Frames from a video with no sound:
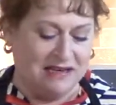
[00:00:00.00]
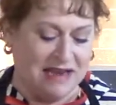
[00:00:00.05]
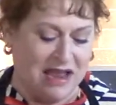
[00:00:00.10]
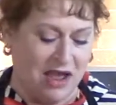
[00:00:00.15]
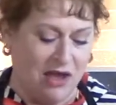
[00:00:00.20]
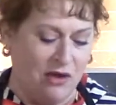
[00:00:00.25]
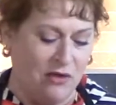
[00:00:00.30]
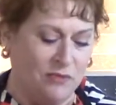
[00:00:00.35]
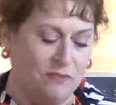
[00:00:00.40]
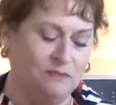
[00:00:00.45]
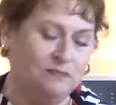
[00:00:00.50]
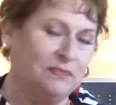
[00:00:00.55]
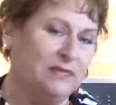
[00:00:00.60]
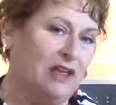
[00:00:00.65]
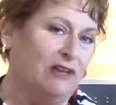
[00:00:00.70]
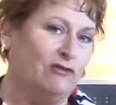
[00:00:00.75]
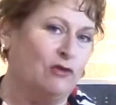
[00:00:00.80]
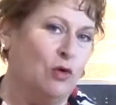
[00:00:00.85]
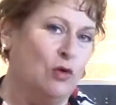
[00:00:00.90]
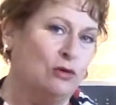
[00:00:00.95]
Now,
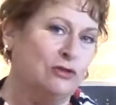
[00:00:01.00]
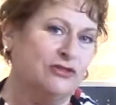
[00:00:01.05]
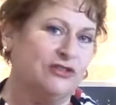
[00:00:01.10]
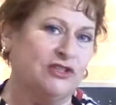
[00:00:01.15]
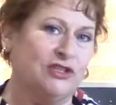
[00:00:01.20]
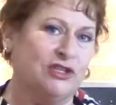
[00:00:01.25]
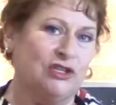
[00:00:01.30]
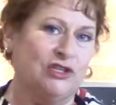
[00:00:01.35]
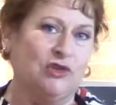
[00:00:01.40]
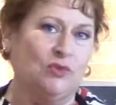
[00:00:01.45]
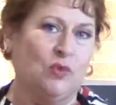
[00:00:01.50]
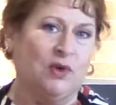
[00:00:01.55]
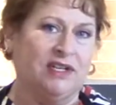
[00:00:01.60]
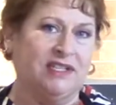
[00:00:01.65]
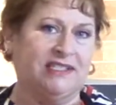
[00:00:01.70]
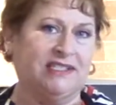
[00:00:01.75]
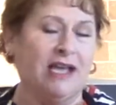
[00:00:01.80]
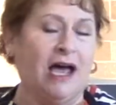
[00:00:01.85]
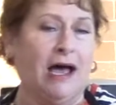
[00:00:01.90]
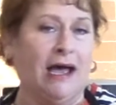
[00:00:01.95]
of course, you
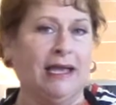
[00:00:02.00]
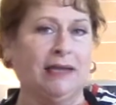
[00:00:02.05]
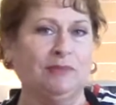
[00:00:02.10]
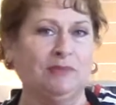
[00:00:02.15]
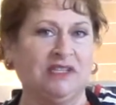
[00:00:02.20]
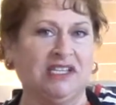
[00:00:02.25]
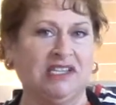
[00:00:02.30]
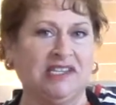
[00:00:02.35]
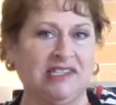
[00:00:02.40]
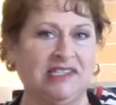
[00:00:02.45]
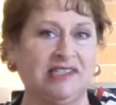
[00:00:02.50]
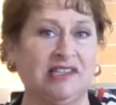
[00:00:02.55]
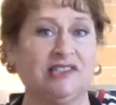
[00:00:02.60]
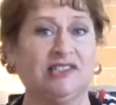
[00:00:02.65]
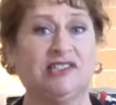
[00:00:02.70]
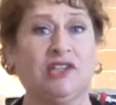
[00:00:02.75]
want to time this